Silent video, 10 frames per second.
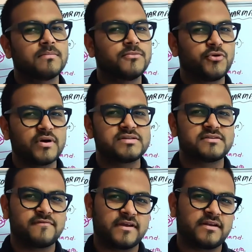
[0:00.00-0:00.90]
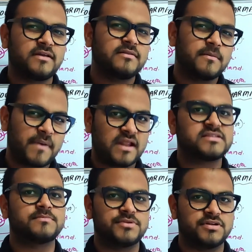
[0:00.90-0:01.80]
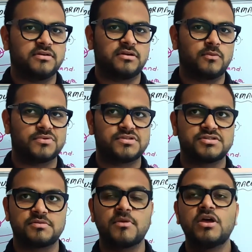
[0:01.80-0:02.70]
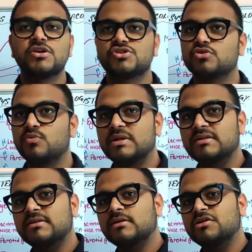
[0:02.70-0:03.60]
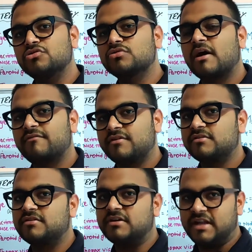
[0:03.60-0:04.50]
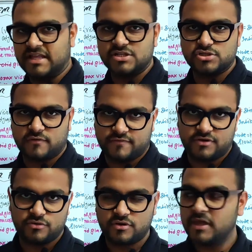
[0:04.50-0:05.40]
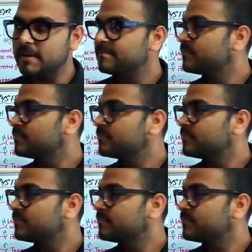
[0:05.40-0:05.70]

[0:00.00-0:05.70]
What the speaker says: drugs affecting the parasympathetic nervous system. So we'll look after the details of it. Okay,